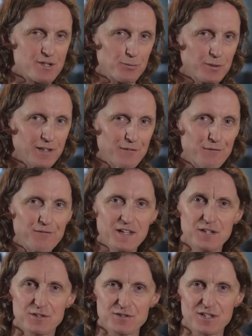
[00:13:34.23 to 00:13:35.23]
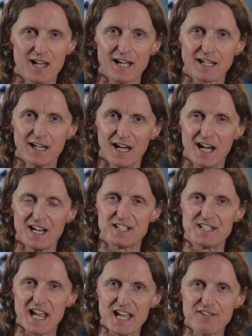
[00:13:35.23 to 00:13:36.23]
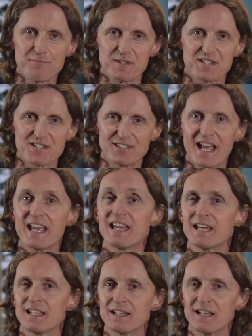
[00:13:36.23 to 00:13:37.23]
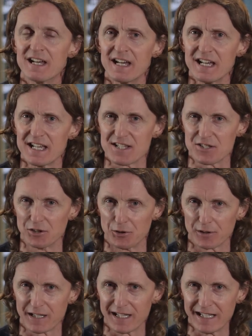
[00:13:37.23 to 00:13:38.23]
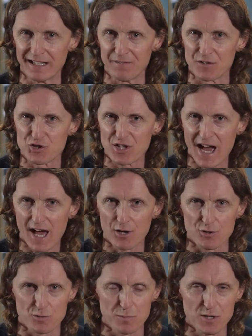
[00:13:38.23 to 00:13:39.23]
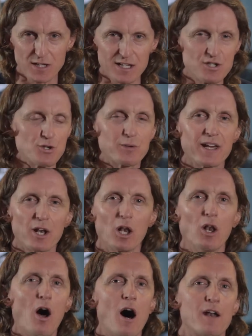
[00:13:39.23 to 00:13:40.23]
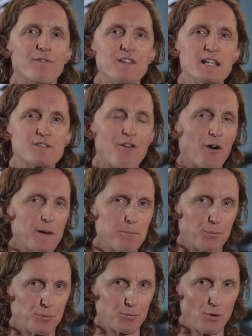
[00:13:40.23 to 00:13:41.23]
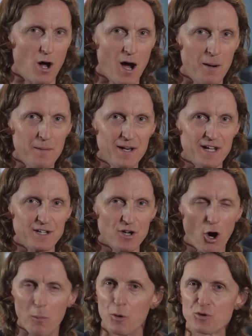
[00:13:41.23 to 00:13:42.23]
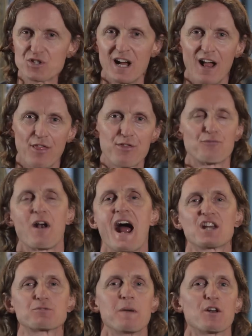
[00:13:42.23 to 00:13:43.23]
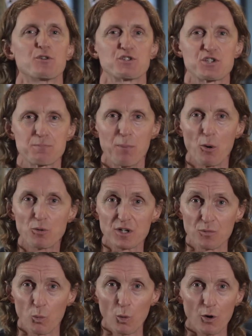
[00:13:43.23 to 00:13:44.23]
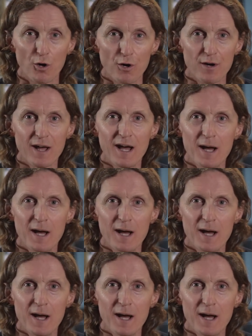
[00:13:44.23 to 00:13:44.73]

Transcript: it really feels like Dave Mustaine is lurking in the shadows, because you get a lot of these very prominent, almost thrash metal spoken word